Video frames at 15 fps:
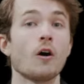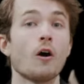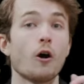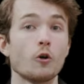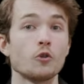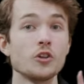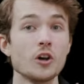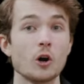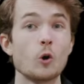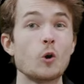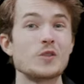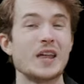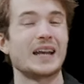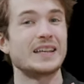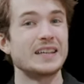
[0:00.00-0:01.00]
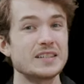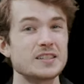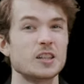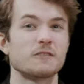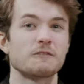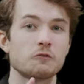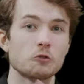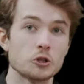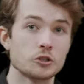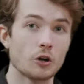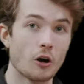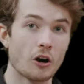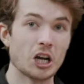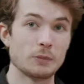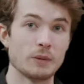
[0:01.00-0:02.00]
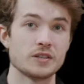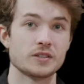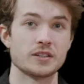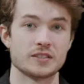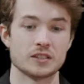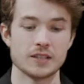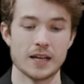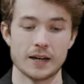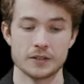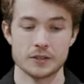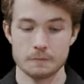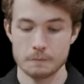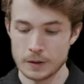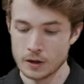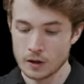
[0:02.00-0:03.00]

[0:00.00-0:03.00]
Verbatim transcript: I'll know that is the first argument to select.